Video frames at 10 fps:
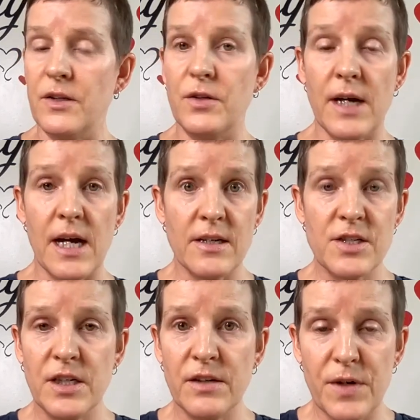You had
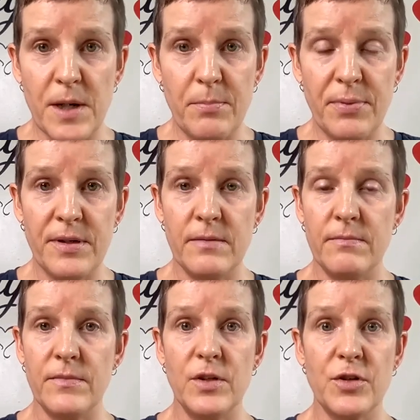to give up
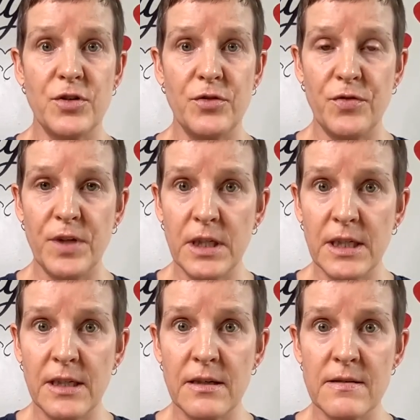your true
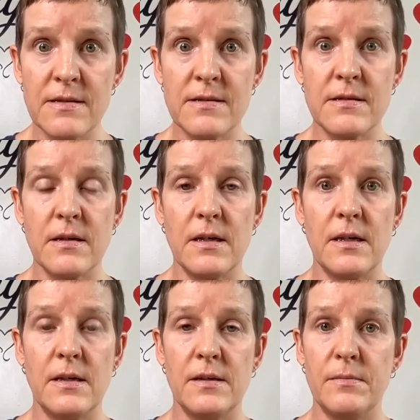feelings,
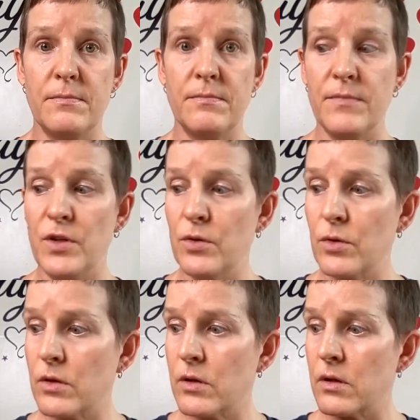
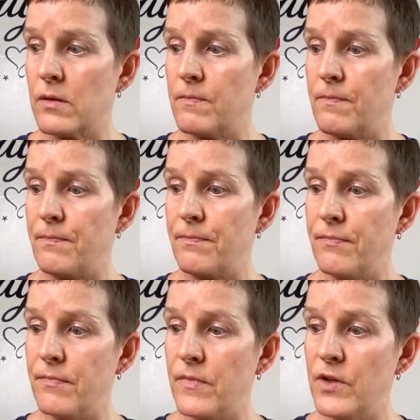your
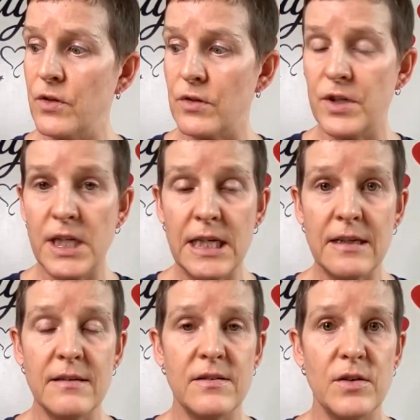
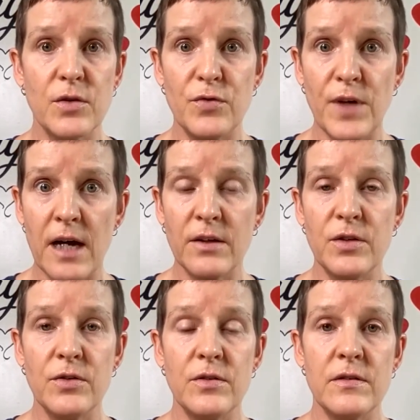needs, your
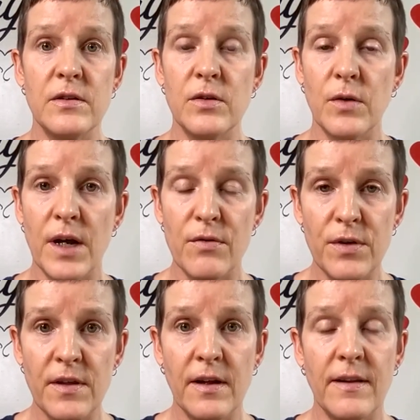values,
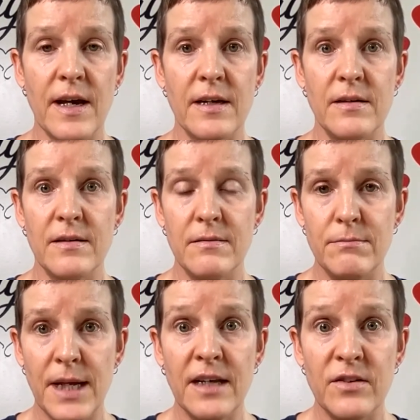everything that
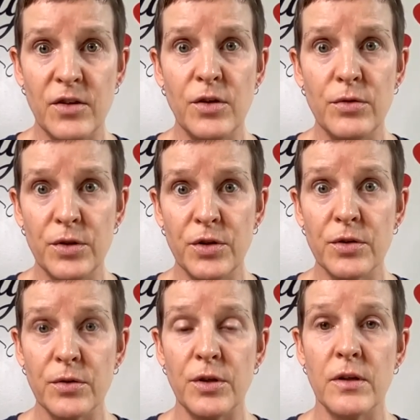makes
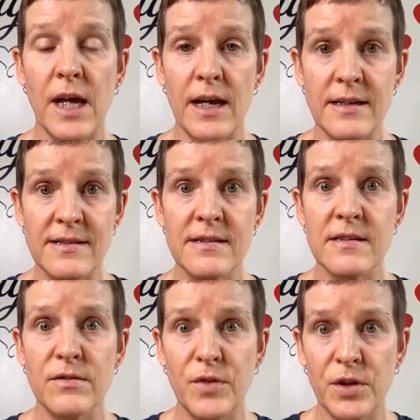you, the
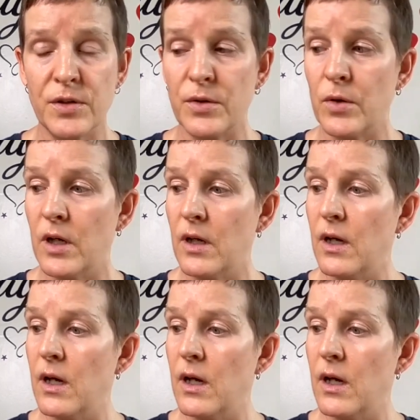essence of you.